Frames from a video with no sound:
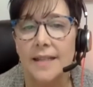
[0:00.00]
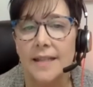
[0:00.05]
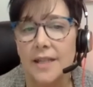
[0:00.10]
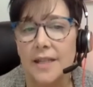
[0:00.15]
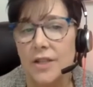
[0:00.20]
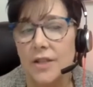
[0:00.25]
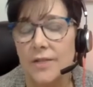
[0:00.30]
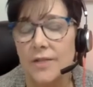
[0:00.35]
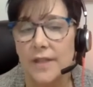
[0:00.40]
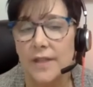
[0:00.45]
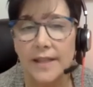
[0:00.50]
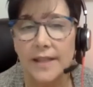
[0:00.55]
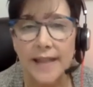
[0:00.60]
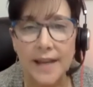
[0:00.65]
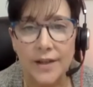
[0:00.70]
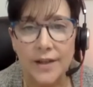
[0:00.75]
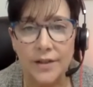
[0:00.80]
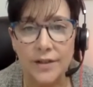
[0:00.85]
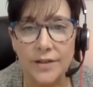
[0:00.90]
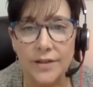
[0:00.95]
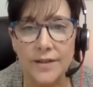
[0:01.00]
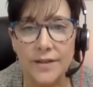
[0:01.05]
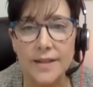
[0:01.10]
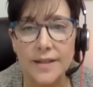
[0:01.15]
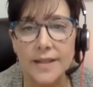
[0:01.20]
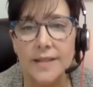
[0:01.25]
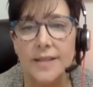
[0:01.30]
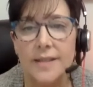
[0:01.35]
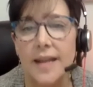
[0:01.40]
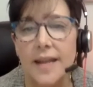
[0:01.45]
each of the letters
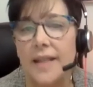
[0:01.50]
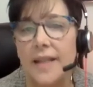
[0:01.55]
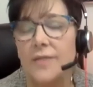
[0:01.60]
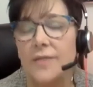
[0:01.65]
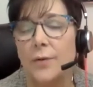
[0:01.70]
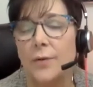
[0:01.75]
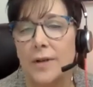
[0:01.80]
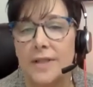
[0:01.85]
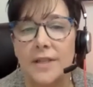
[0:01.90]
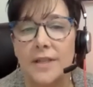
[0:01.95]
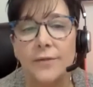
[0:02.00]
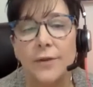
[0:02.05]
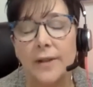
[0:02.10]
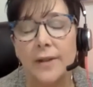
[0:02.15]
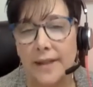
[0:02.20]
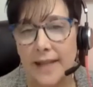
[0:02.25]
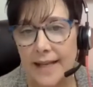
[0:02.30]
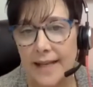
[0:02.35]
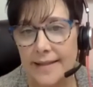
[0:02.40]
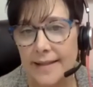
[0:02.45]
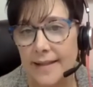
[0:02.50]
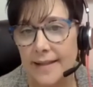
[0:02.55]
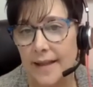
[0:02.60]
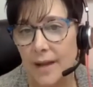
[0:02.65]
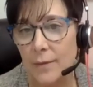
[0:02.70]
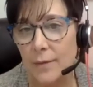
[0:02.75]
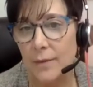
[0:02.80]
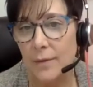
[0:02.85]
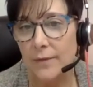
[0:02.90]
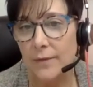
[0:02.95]
stands for a different lesson
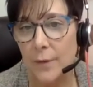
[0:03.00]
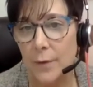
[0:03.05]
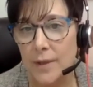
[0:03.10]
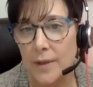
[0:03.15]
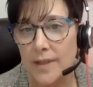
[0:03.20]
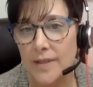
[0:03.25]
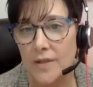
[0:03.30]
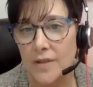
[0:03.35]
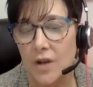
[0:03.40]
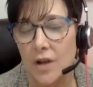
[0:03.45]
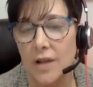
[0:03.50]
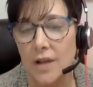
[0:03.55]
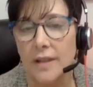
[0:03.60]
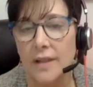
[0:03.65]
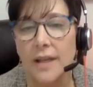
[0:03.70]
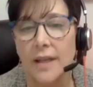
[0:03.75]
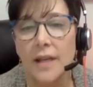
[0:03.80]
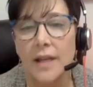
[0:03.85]
that we focused on.